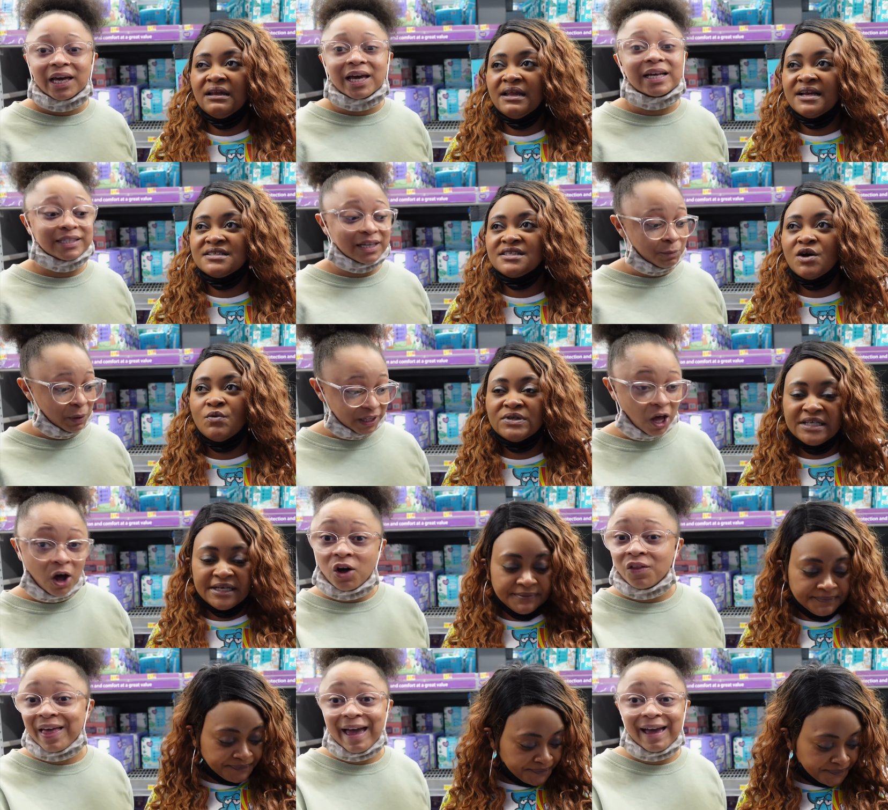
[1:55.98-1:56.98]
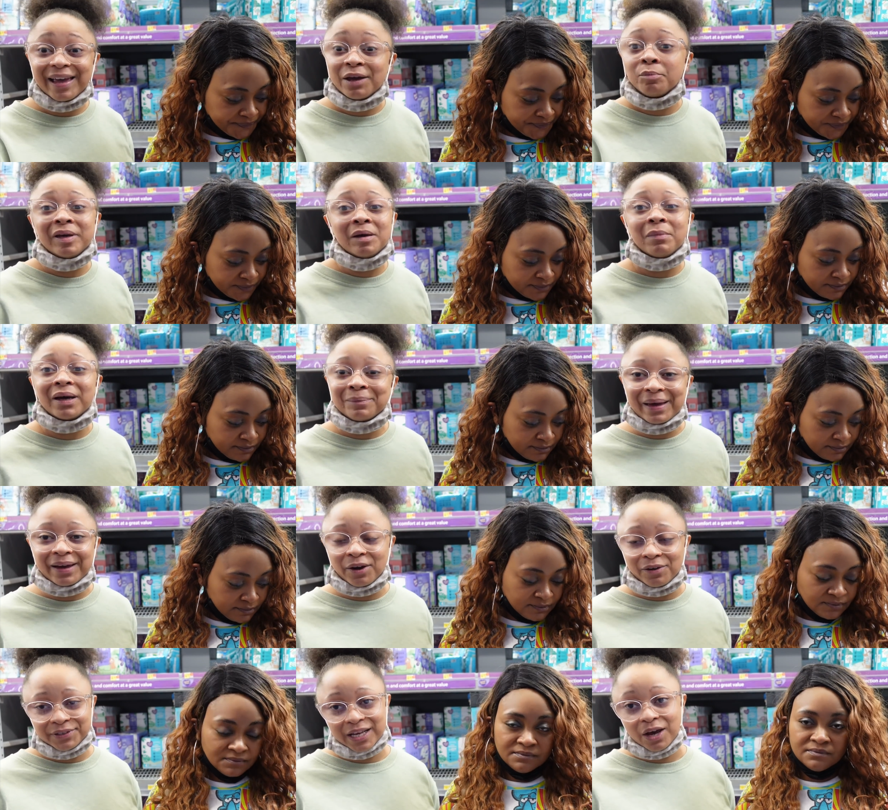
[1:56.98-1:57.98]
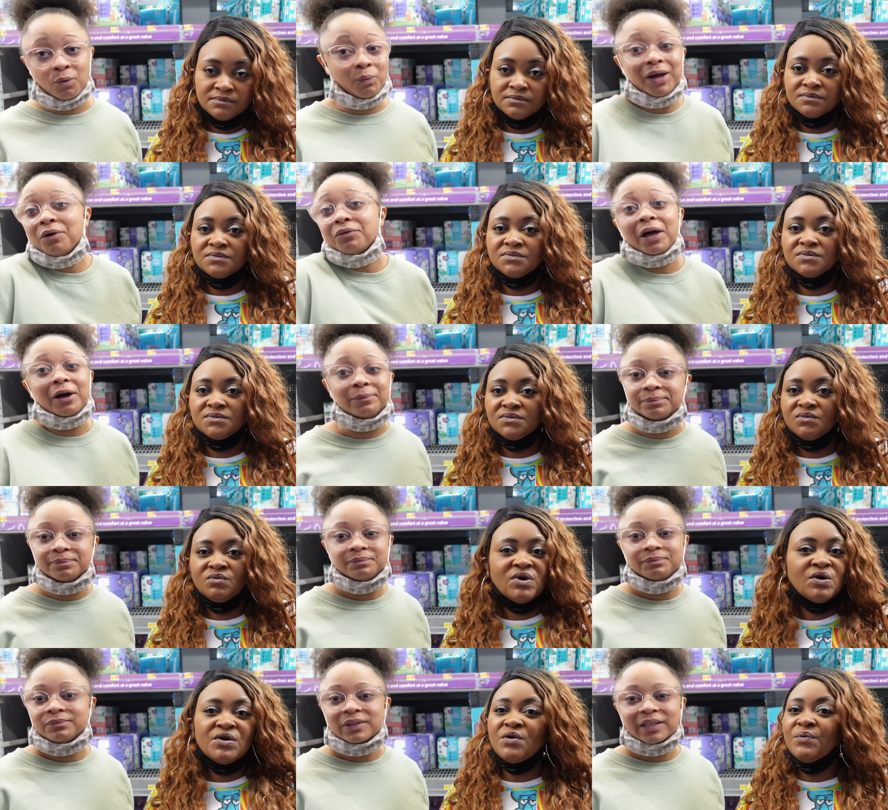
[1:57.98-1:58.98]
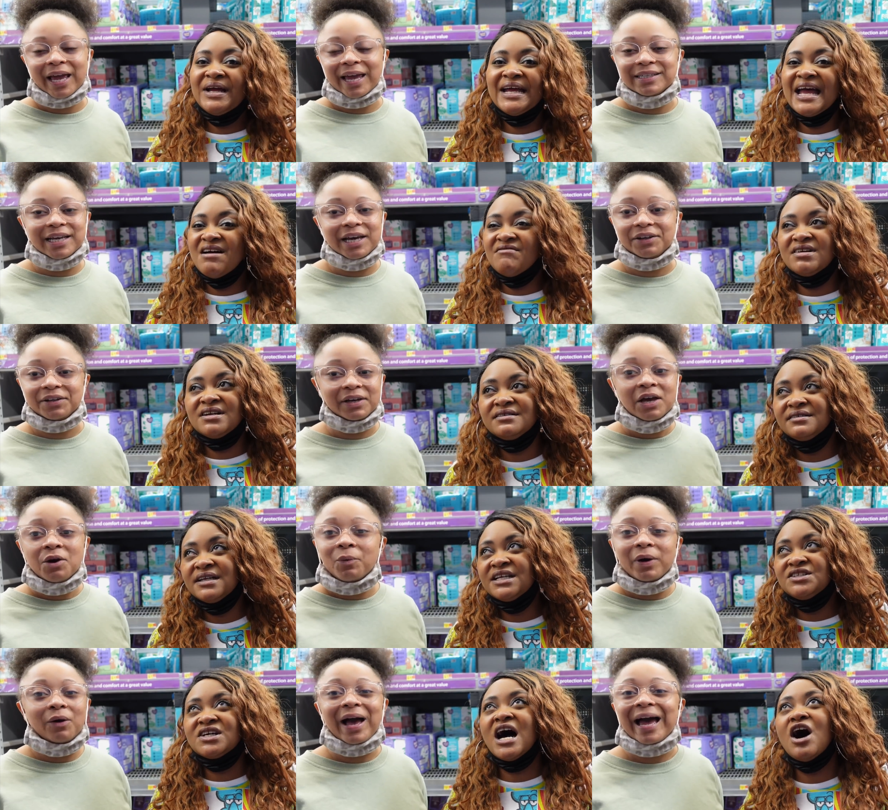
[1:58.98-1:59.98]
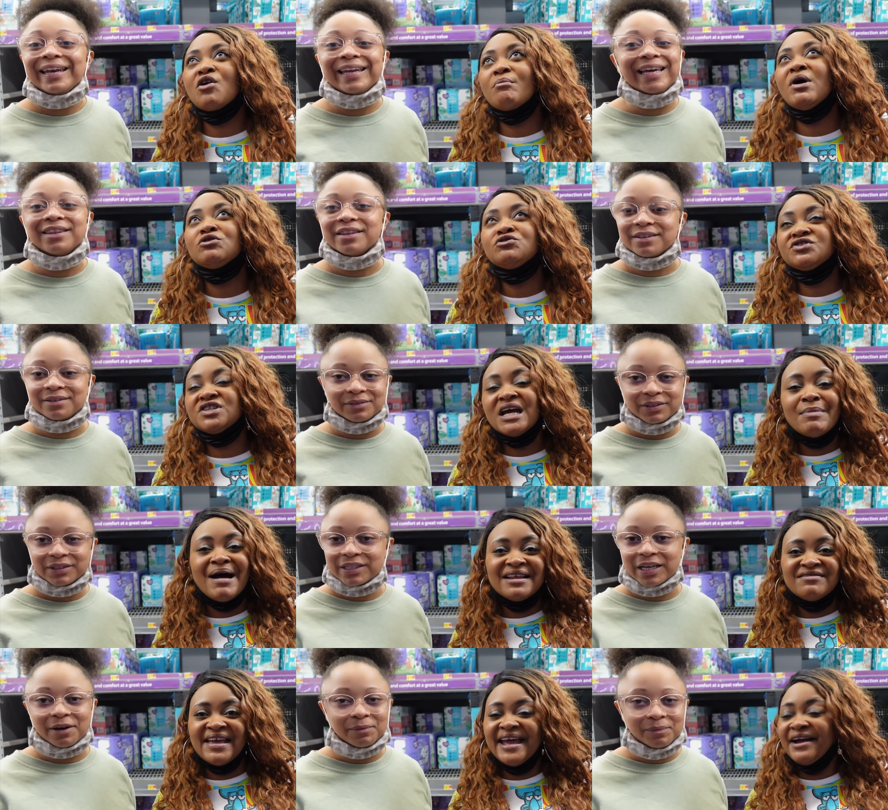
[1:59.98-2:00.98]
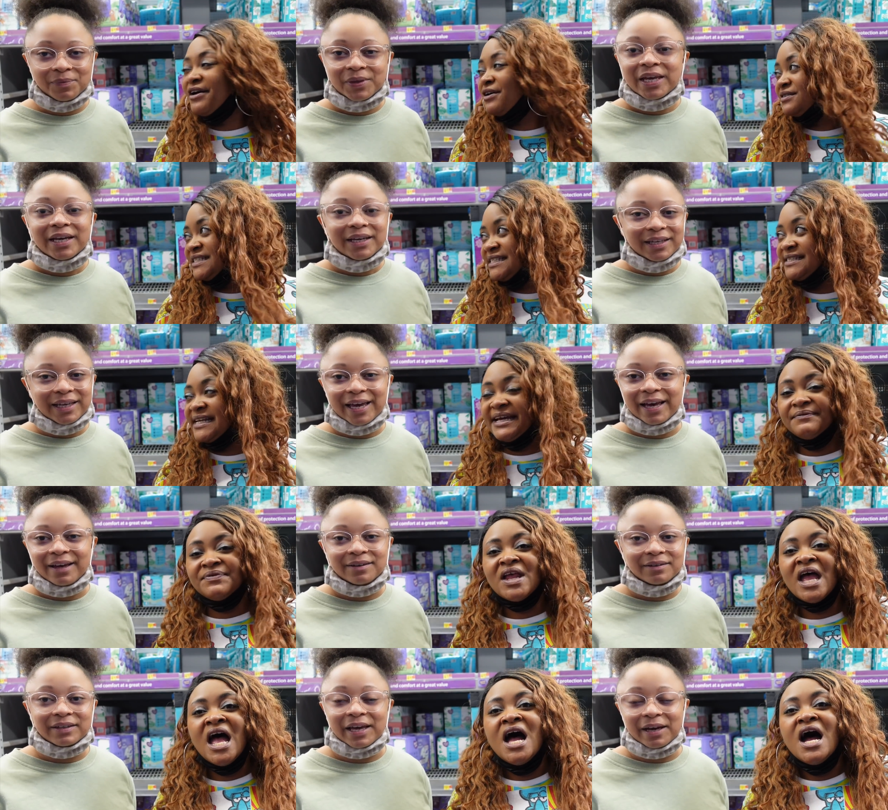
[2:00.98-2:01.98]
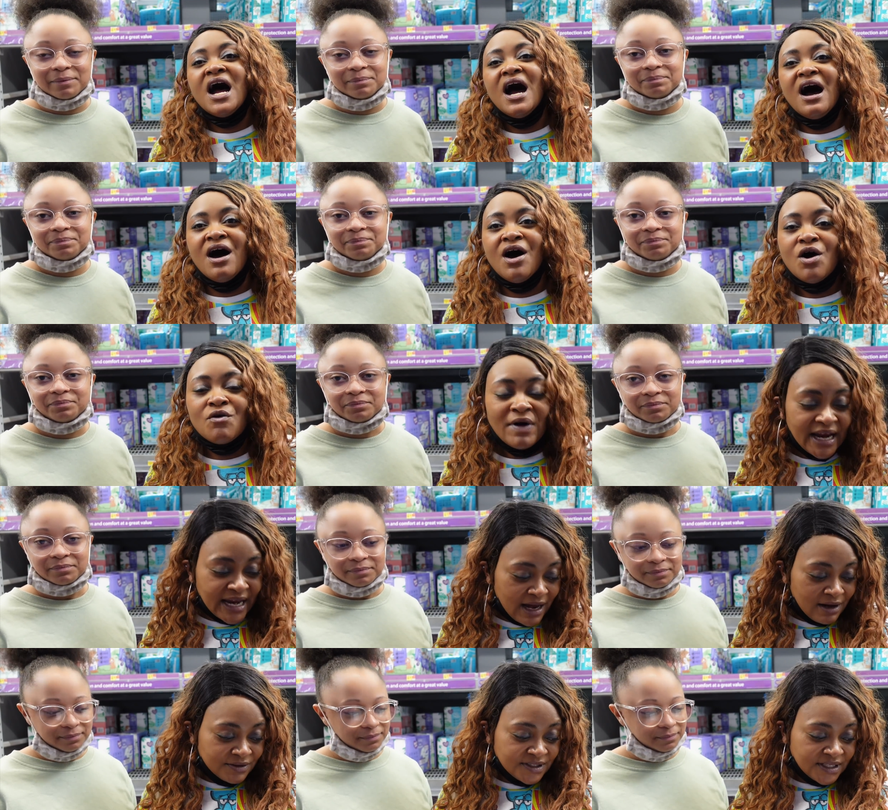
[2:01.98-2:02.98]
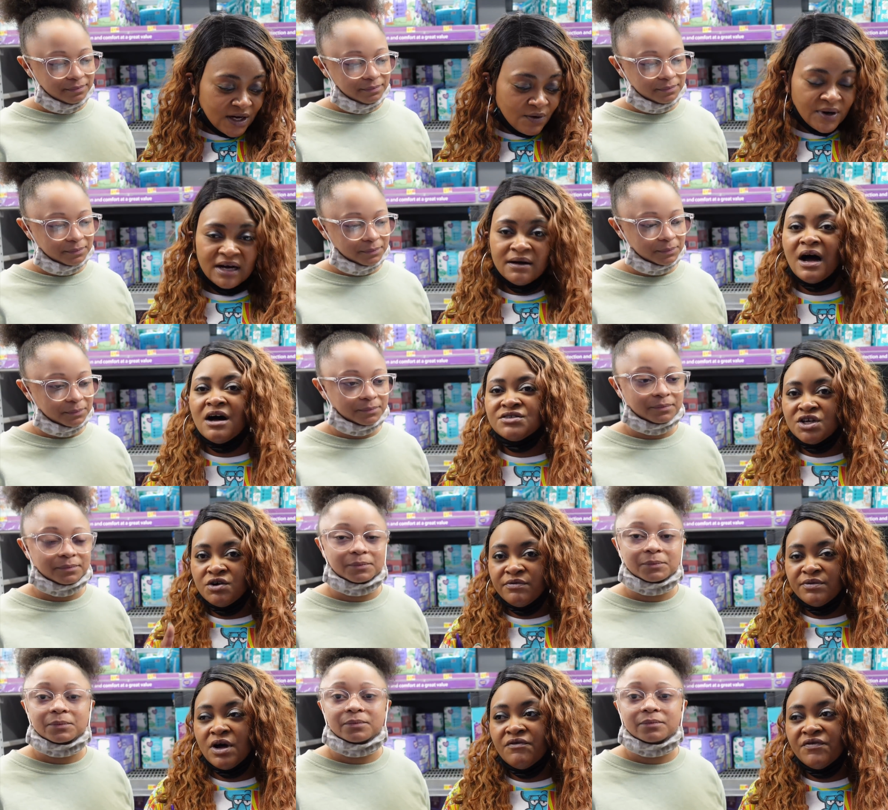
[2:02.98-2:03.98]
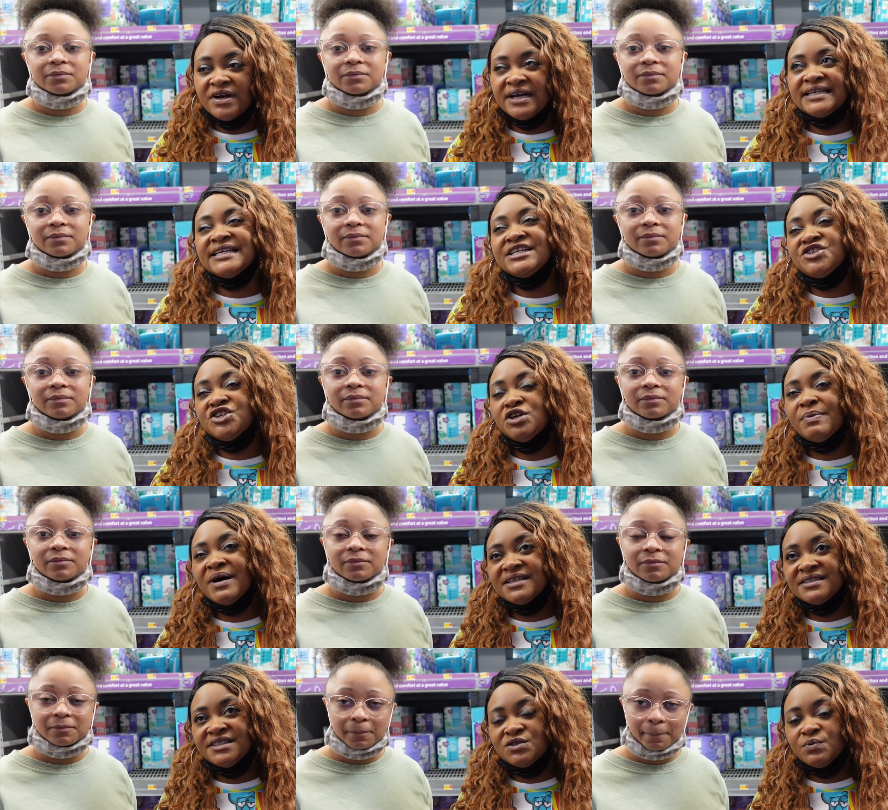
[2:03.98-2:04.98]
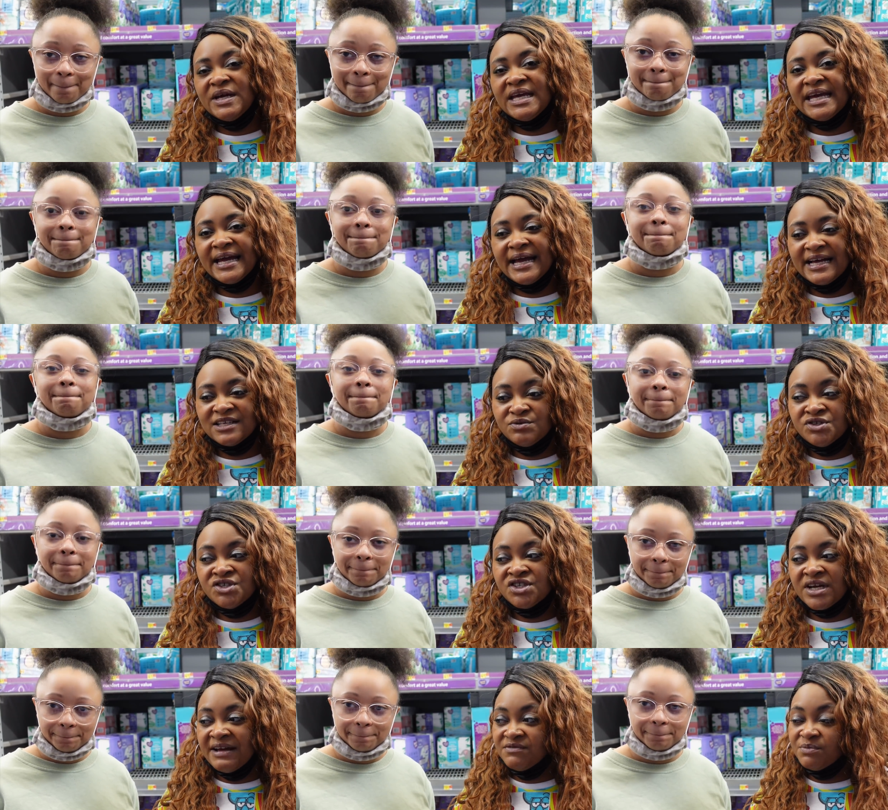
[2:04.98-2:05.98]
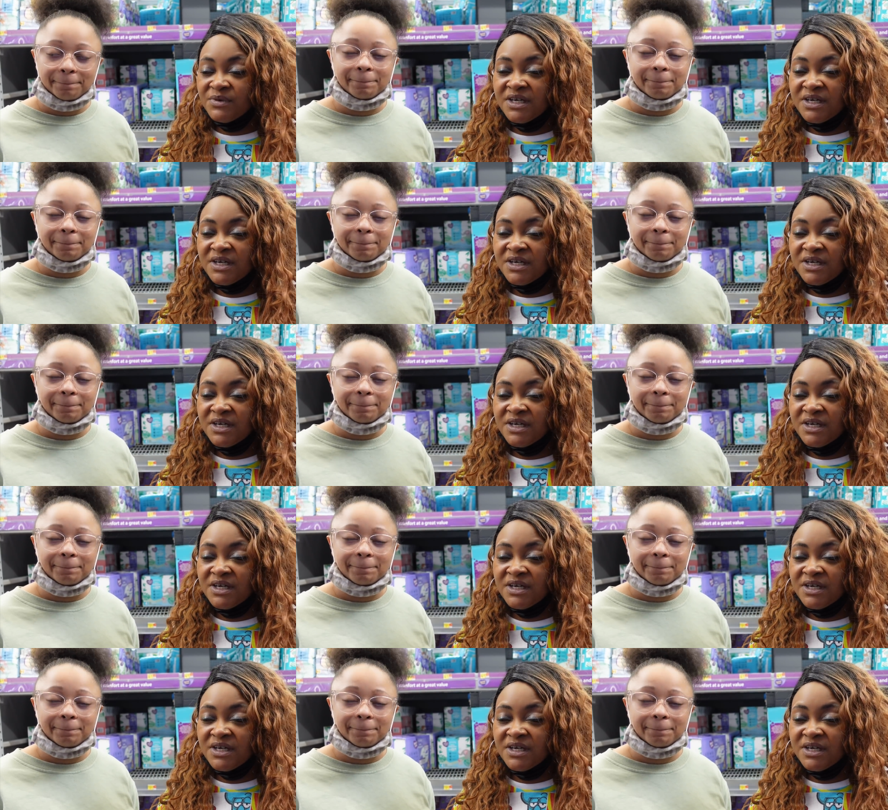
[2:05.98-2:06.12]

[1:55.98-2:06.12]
Speaker 1: Because with all that, that it would be a moneymaker if so. We don't know. We don't know. We Can't have tell it. You. They we don't got need Everybody so, head hurts and Yeah,
Speaker 2: yeah. All right, y'all. So uh, also, don't forget to get your coupons this weekend, guys. We should have some